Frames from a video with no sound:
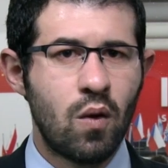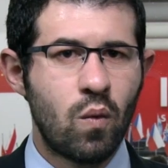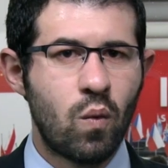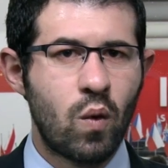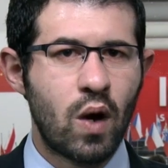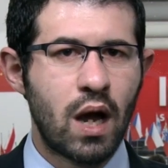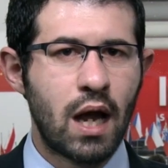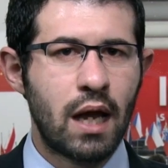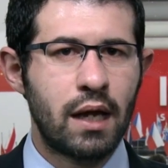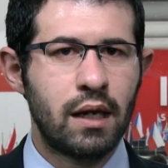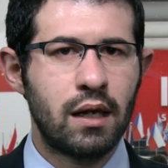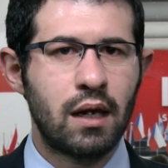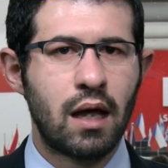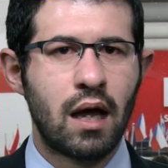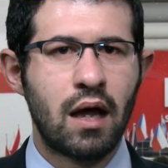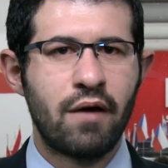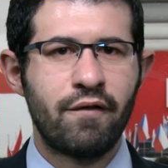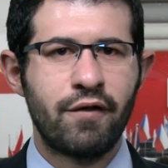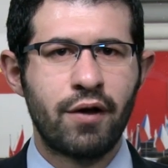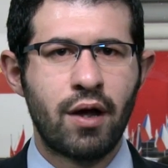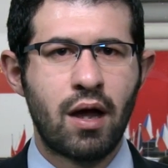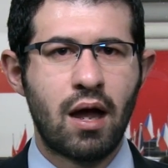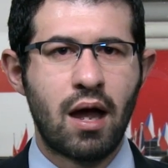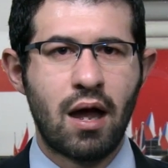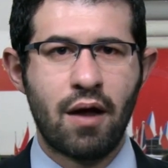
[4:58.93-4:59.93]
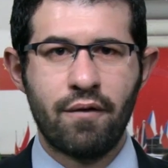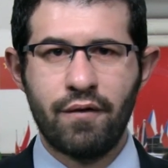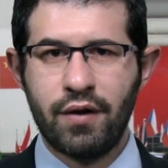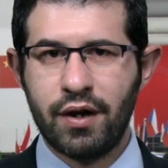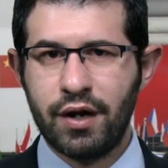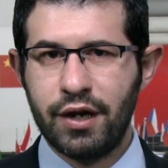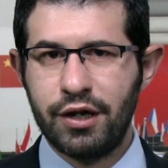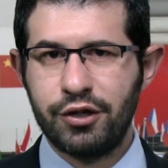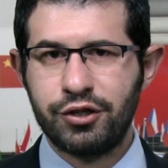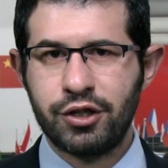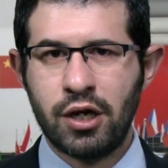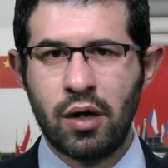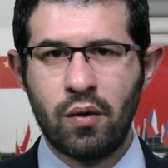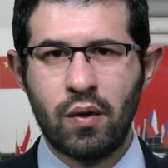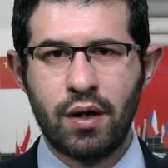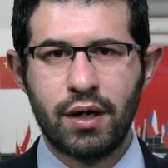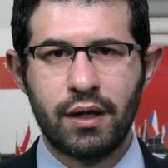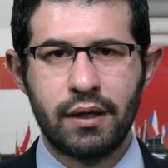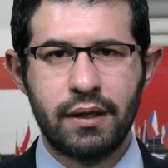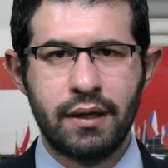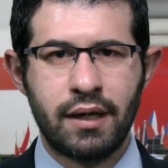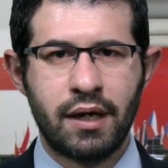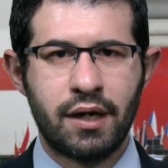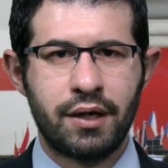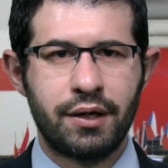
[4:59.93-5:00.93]
while average
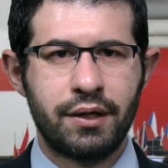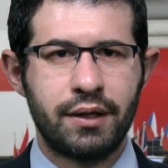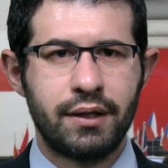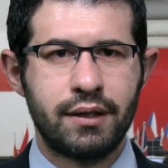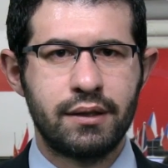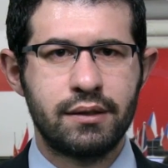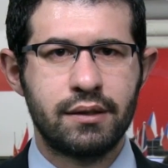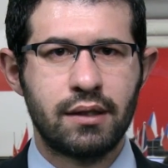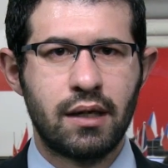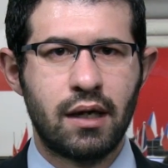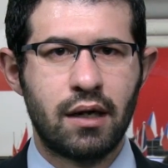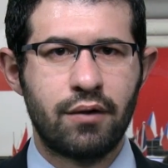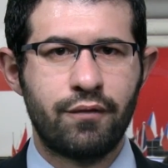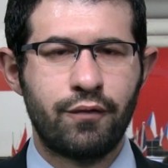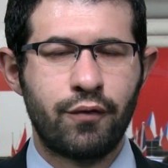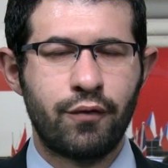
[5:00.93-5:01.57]
hourly earnings are